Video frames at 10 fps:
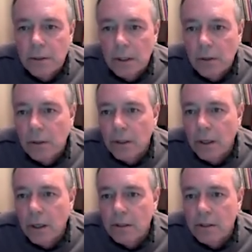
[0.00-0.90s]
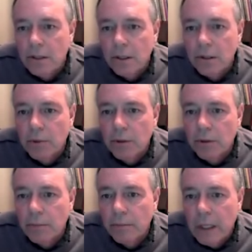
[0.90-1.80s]
early August, starting to
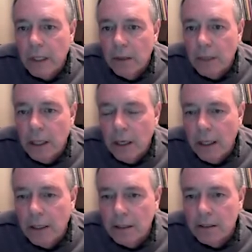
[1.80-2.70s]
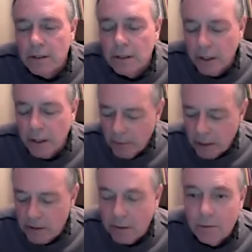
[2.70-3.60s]
bloom. Behind it is another
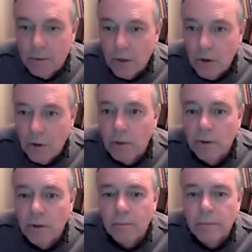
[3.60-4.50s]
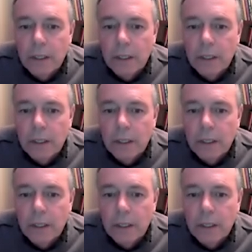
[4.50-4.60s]
basil, no bloom.